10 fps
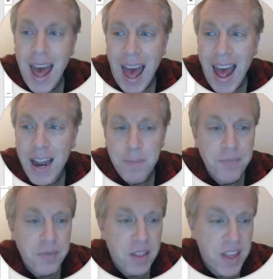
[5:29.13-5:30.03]
And
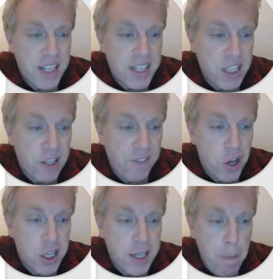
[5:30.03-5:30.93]
this is the
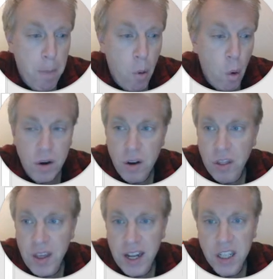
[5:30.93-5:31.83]
first important
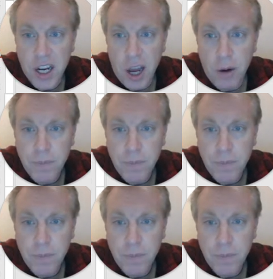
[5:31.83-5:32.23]
thing to know.